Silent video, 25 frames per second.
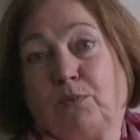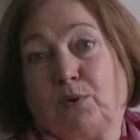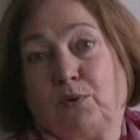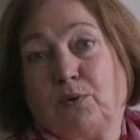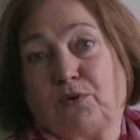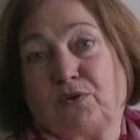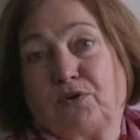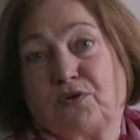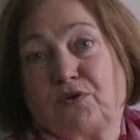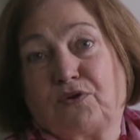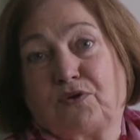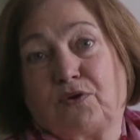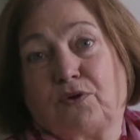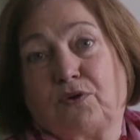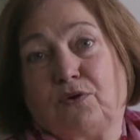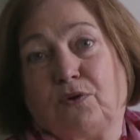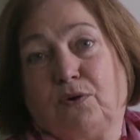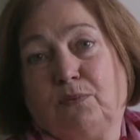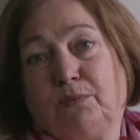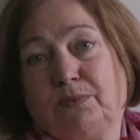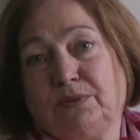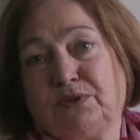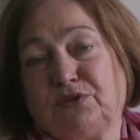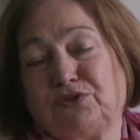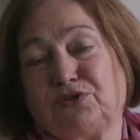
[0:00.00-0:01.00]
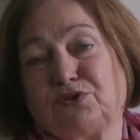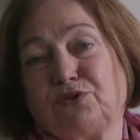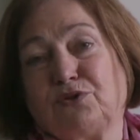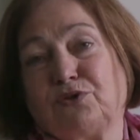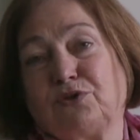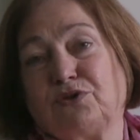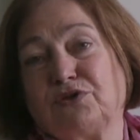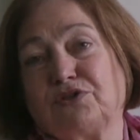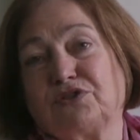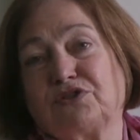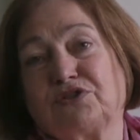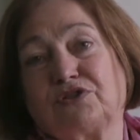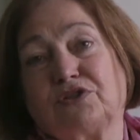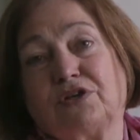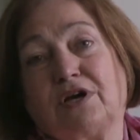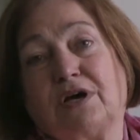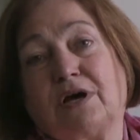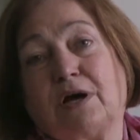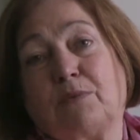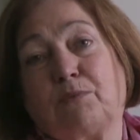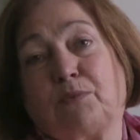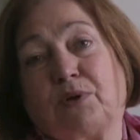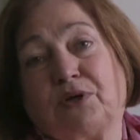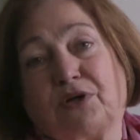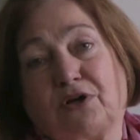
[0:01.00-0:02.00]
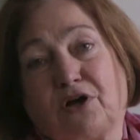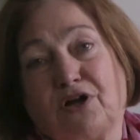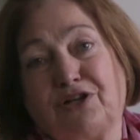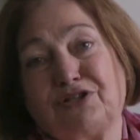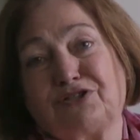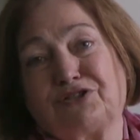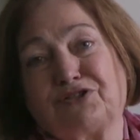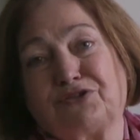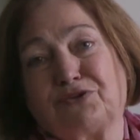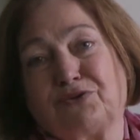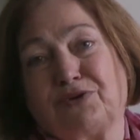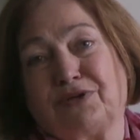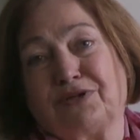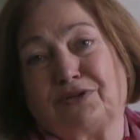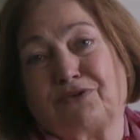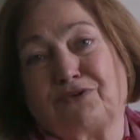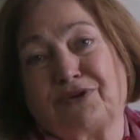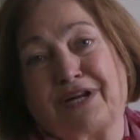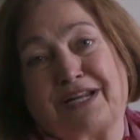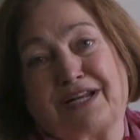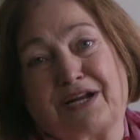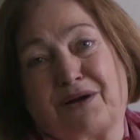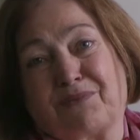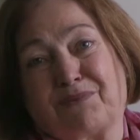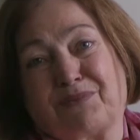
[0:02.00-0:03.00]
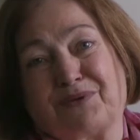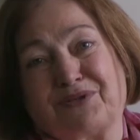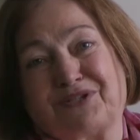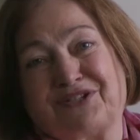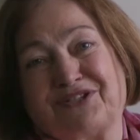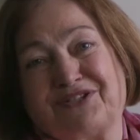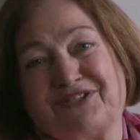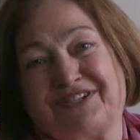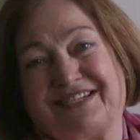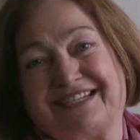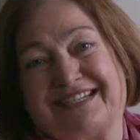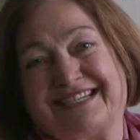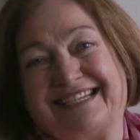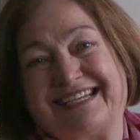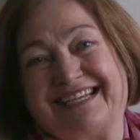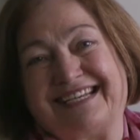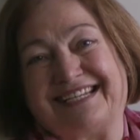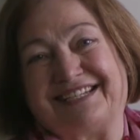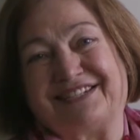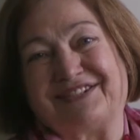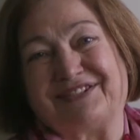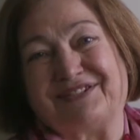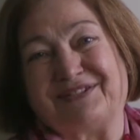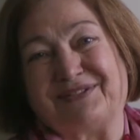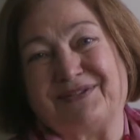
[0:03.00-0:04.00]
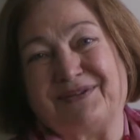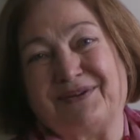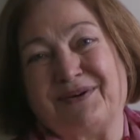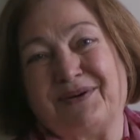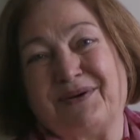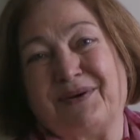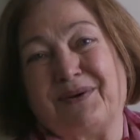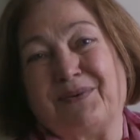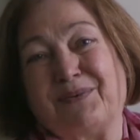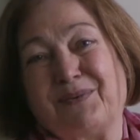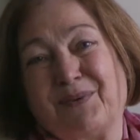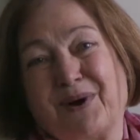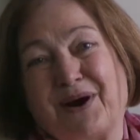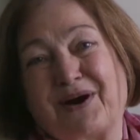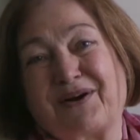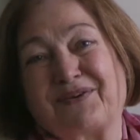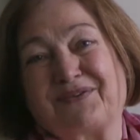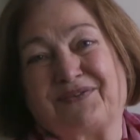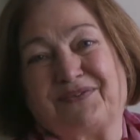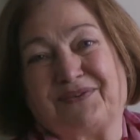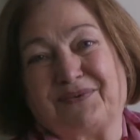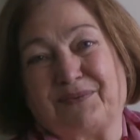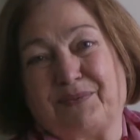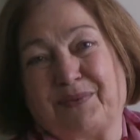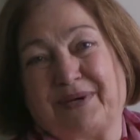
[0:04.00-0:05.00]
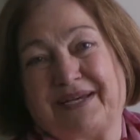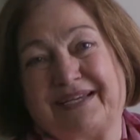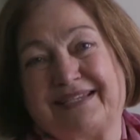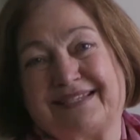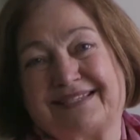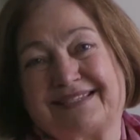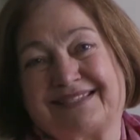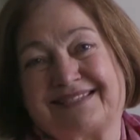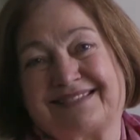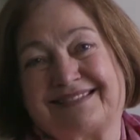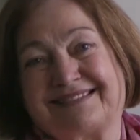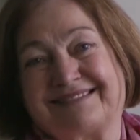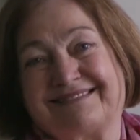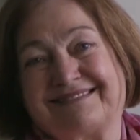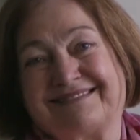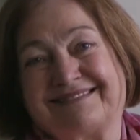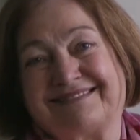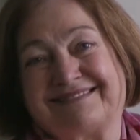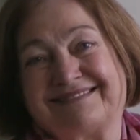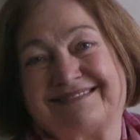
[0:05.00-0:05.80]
both open doors, but also a great opportunity to work for peace.